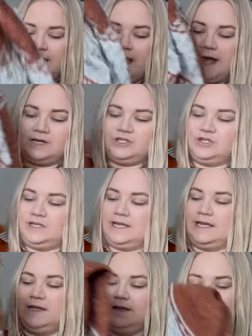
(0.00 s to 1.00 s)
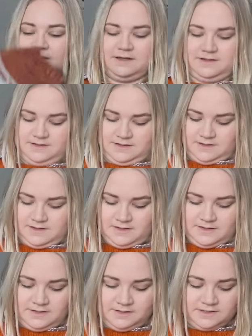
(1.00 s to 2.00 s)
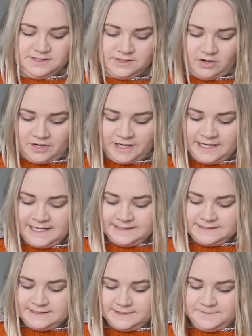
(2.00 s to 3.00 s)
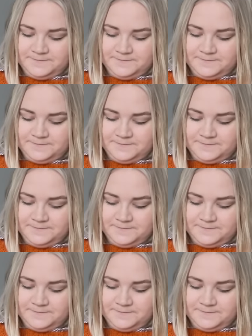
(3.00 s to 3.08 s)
actually started it.